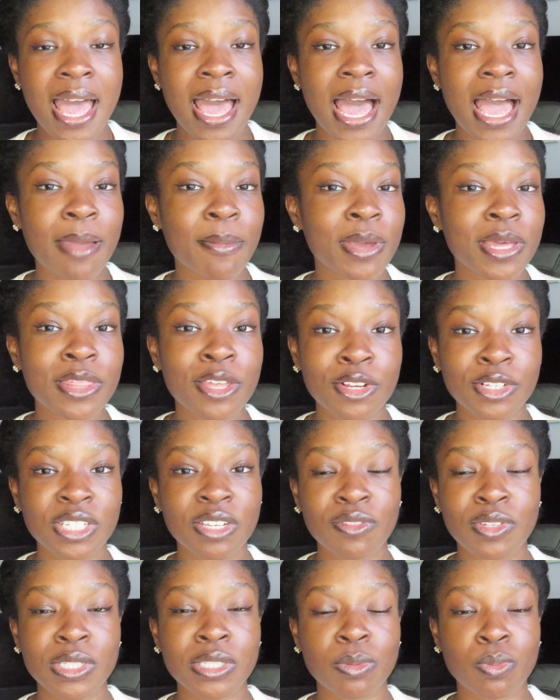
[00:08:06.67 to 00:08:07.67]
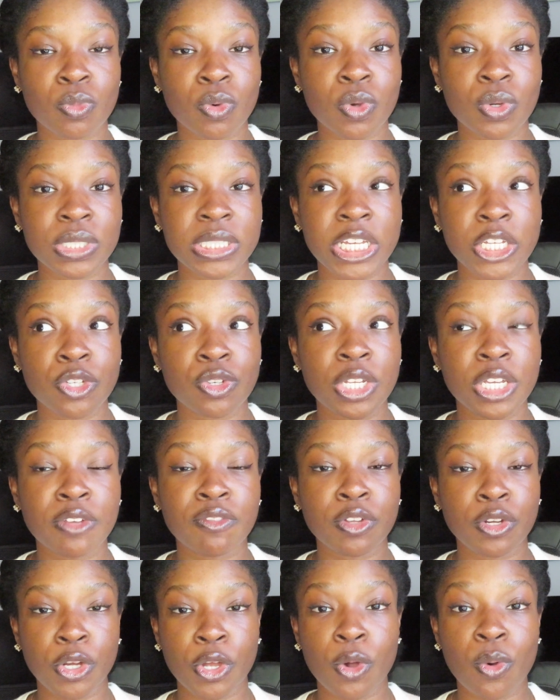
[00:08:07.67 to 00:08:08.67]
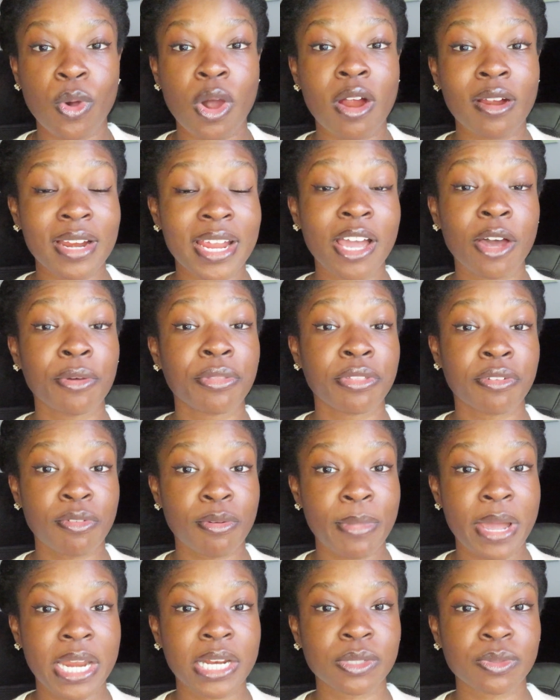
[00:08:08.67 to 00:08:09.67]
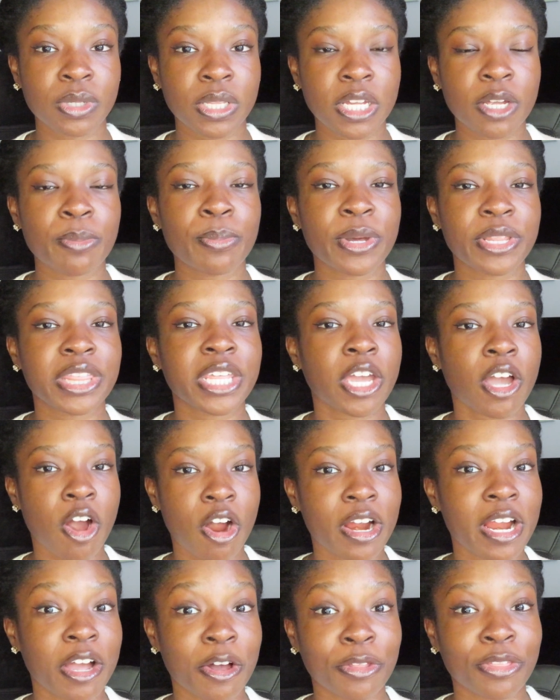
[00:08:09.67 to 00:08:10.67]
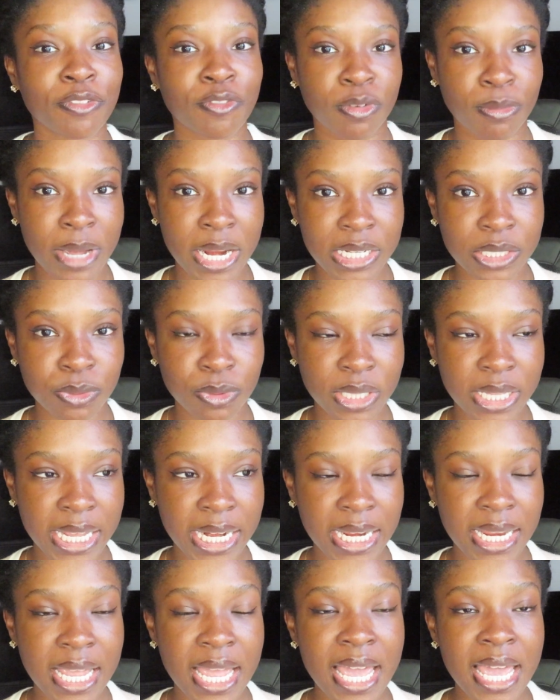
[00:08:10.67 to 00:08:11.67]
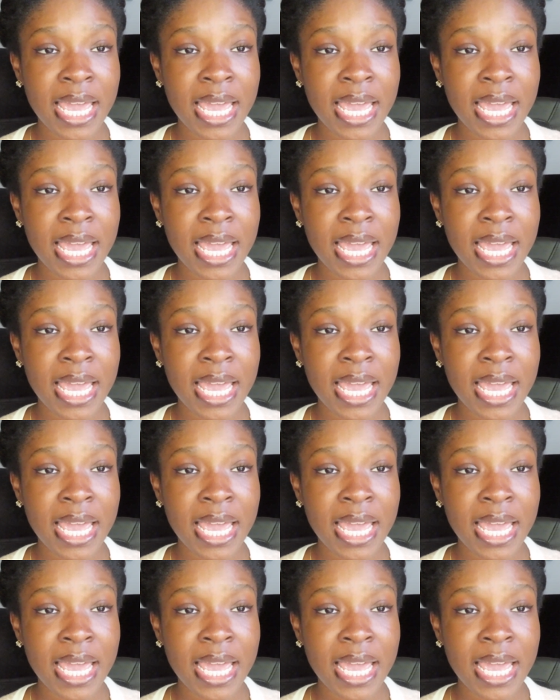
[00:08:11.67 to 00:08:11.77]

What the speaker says: I bet there's even some roles that you didn't even know are health informatics related, but they are health informatics related.